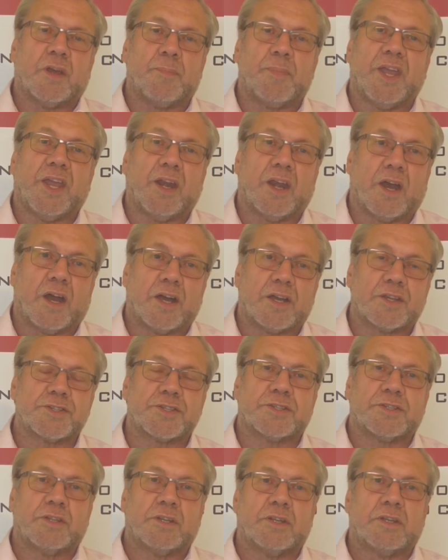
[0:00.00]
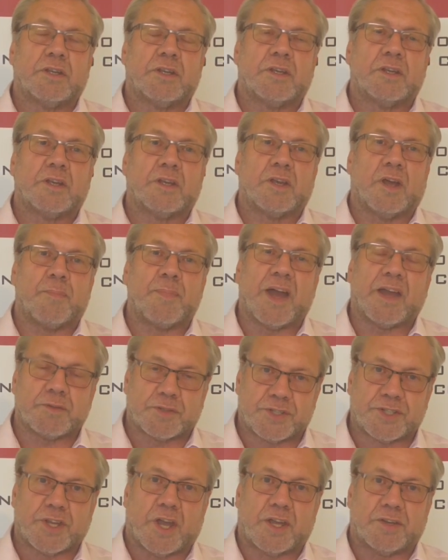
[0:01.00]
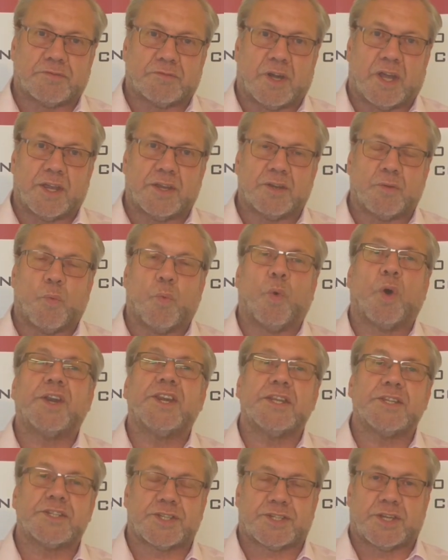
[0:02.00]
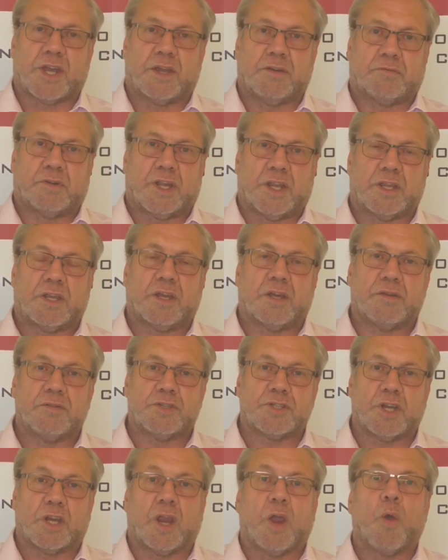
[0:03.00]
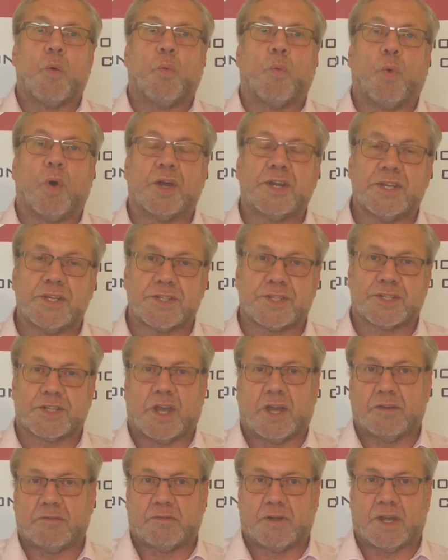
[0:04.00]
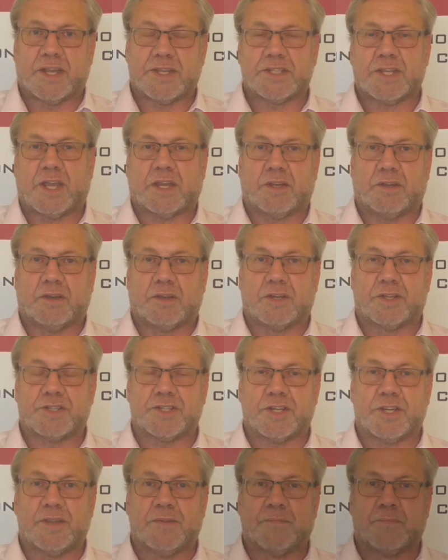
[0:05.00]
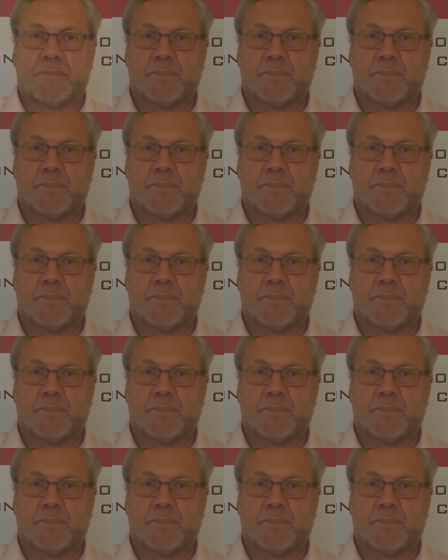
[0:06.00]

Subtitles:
are being asked about SightRight. What is SightRight coaching? What is SightRight technology?